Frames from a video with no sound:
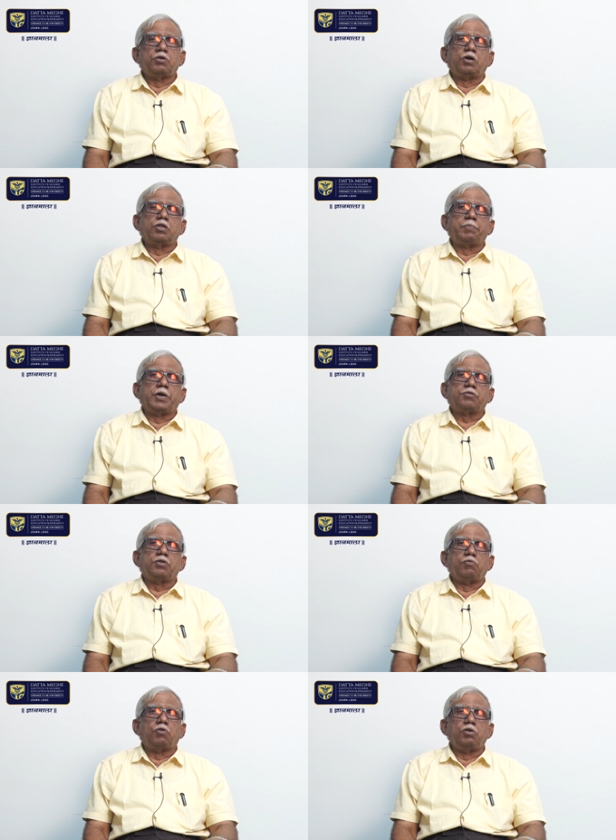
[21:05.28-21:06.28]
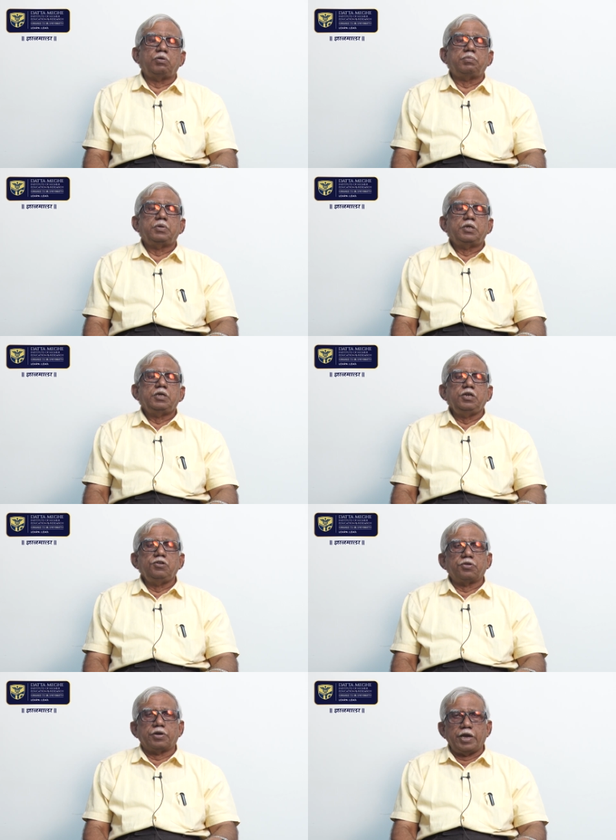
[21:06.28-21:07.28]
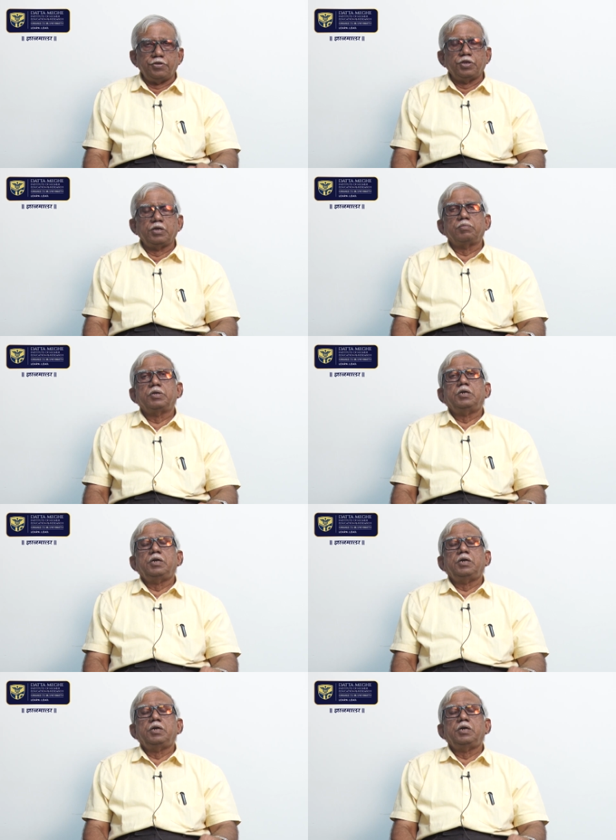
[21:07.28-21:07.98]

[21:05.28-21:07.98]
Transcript: or the paxil volume is rising,